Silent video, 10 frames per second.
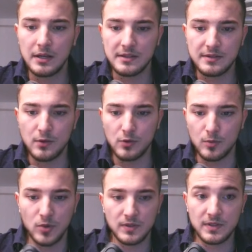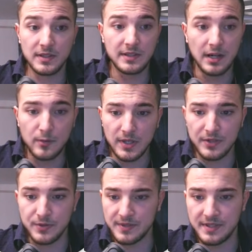Let's talk about
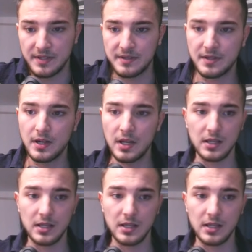travel agencies